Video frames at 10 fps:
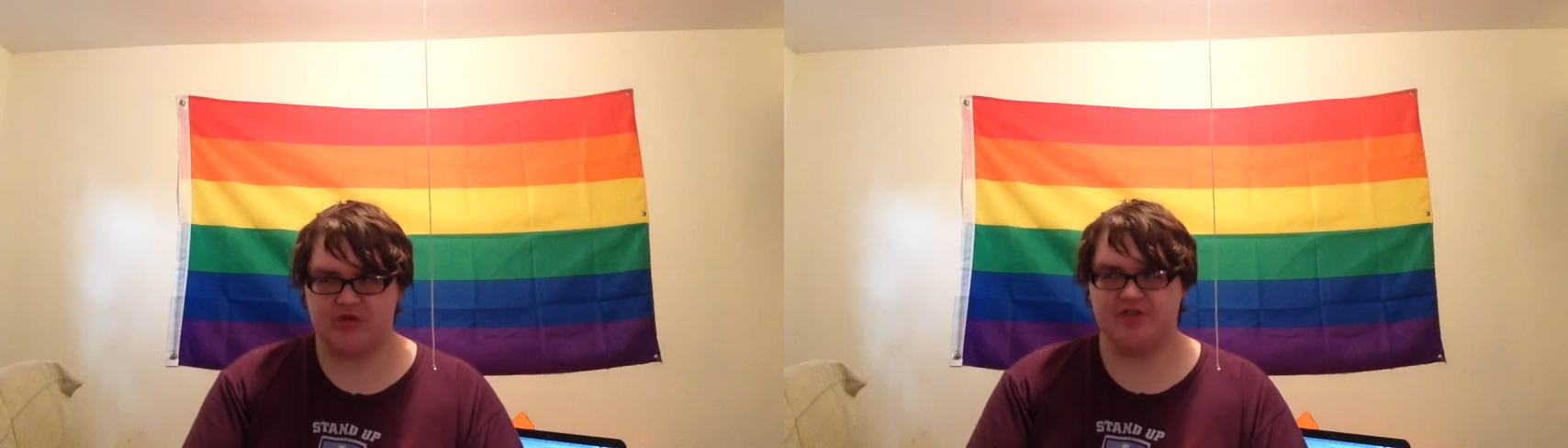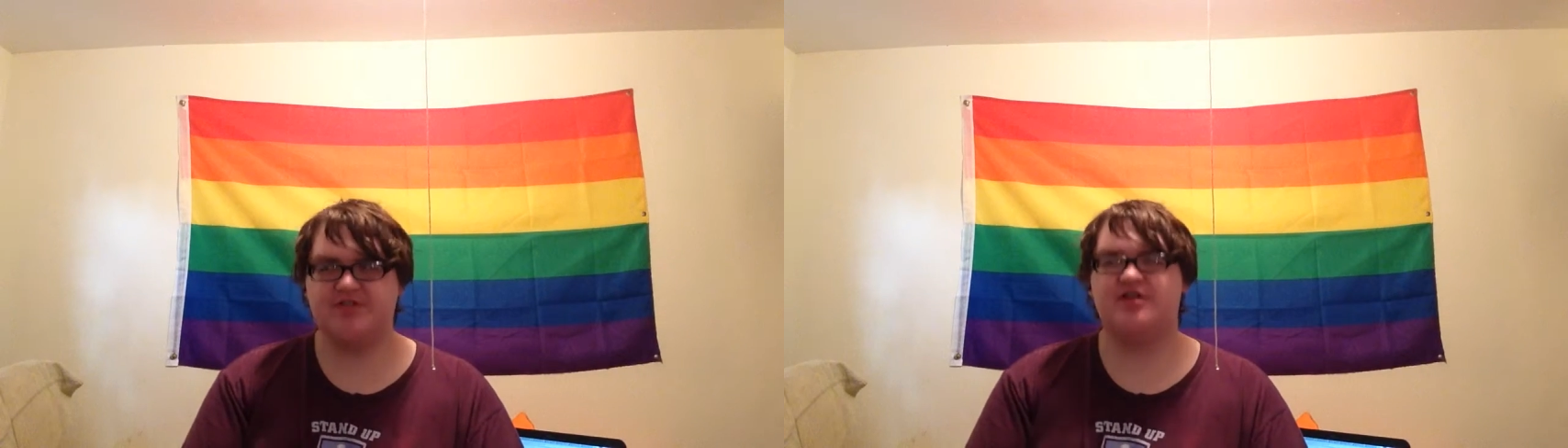
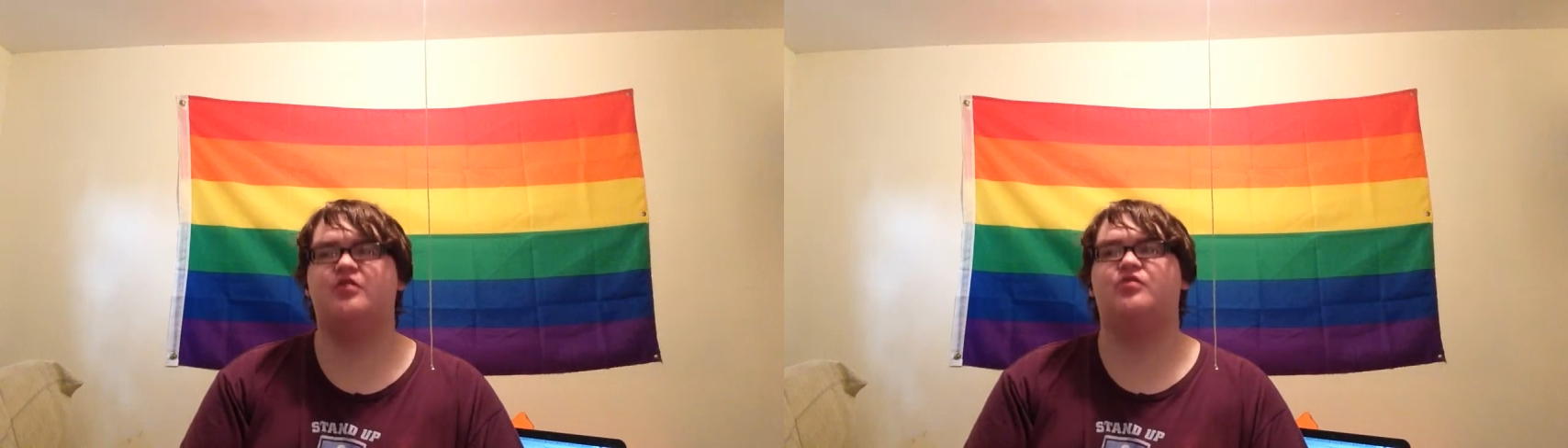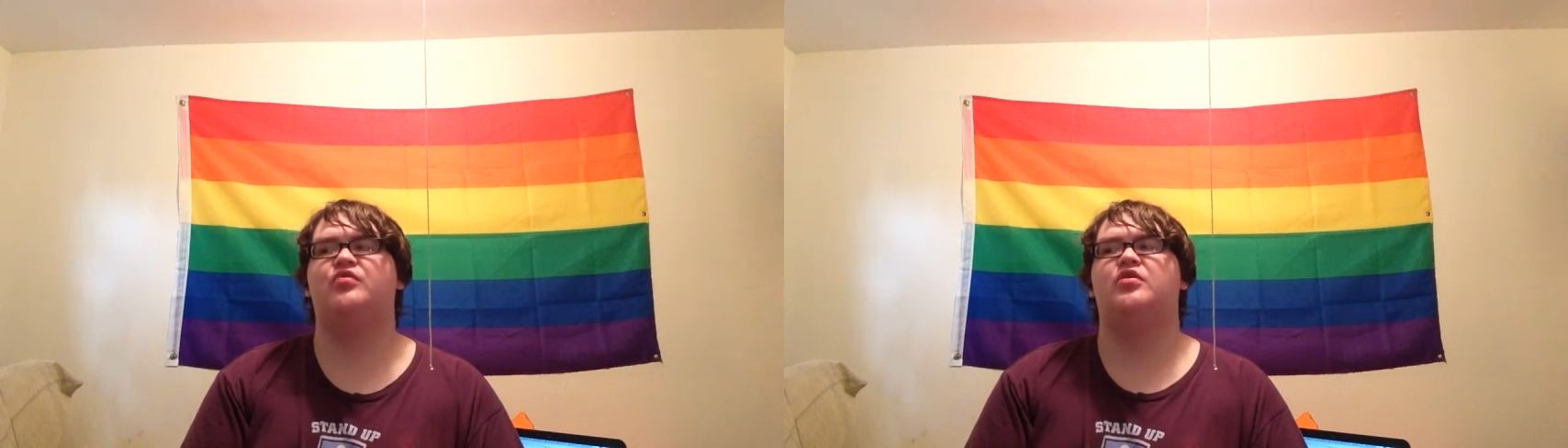
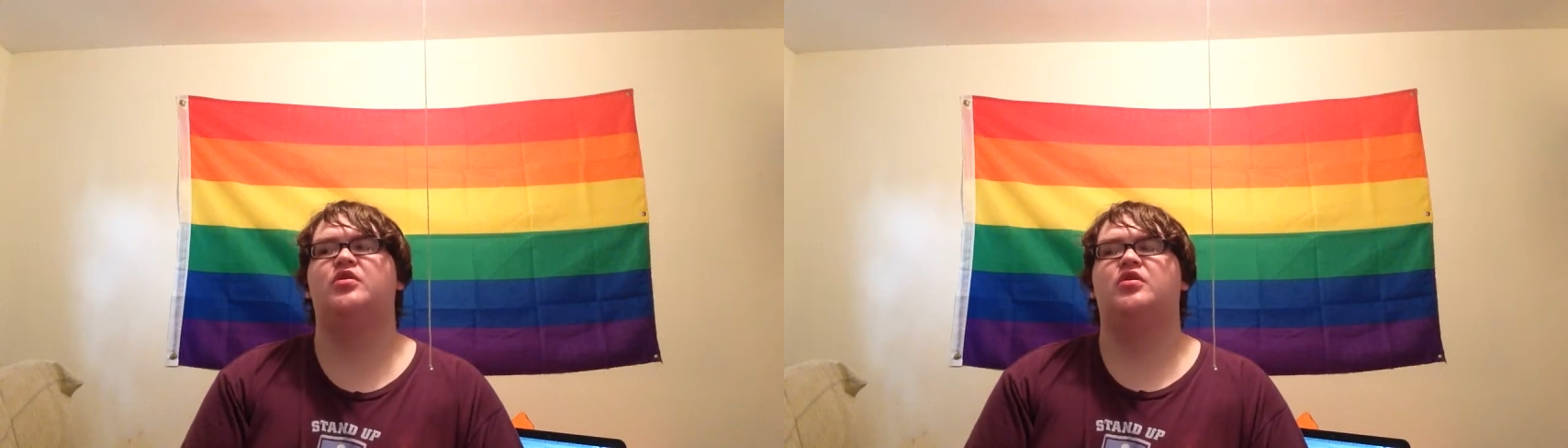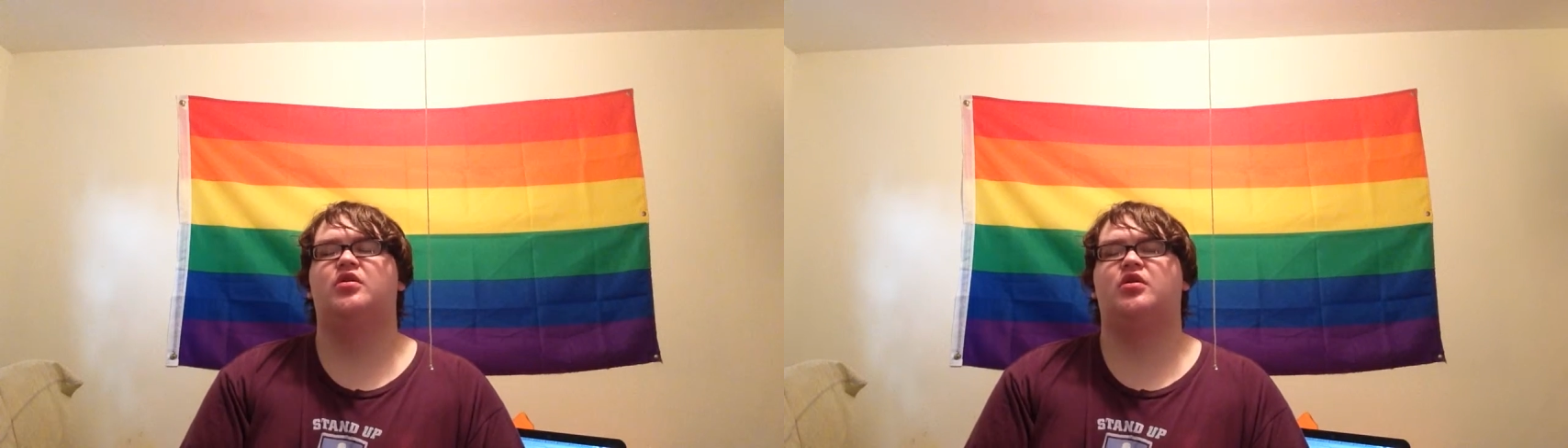So,
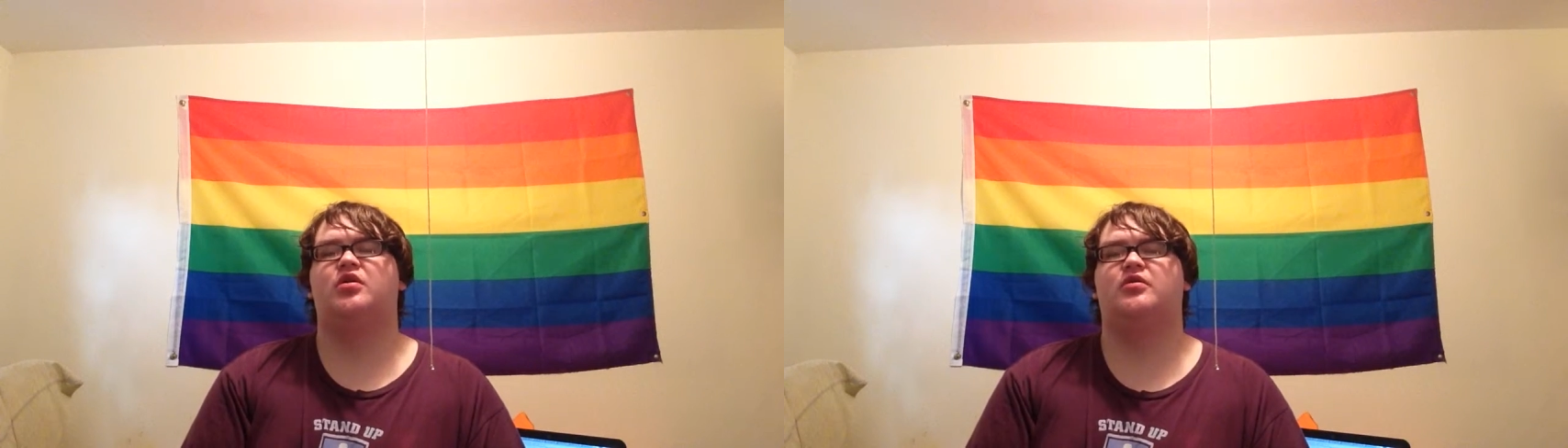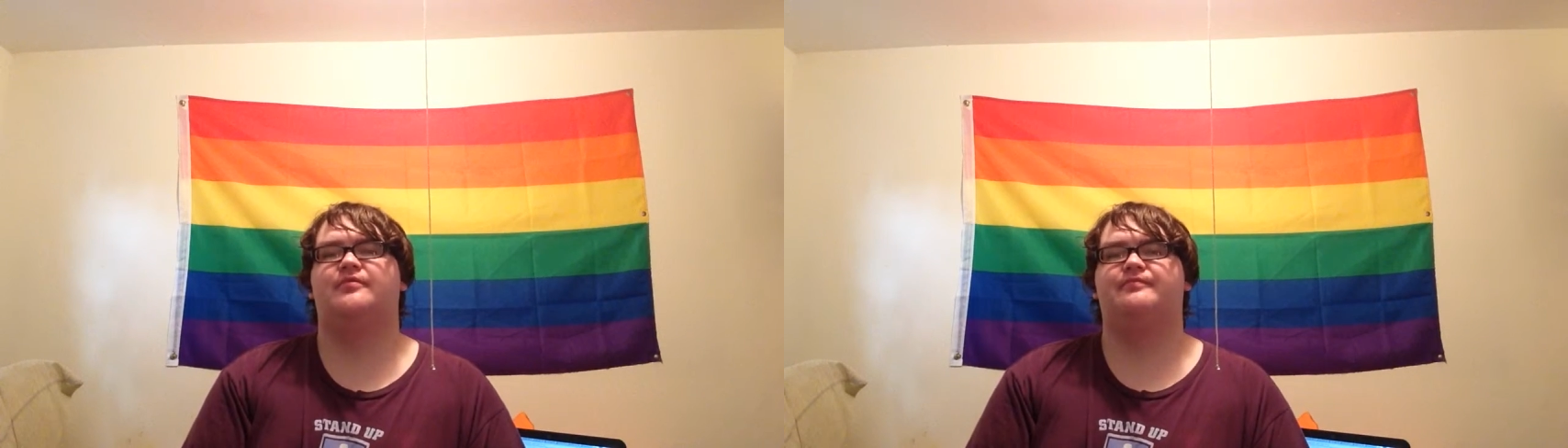
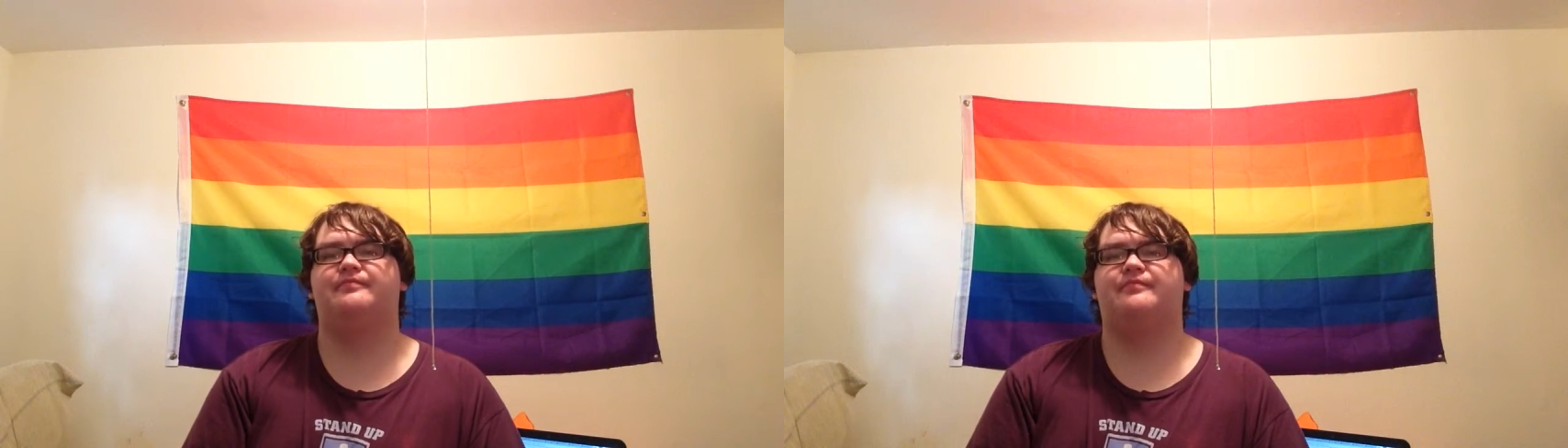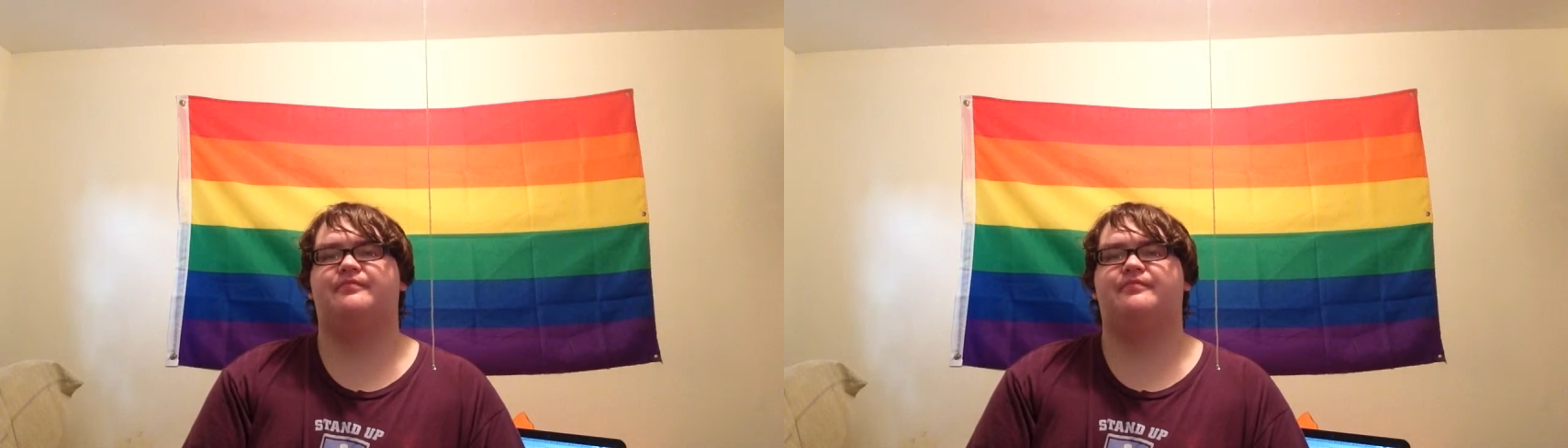um,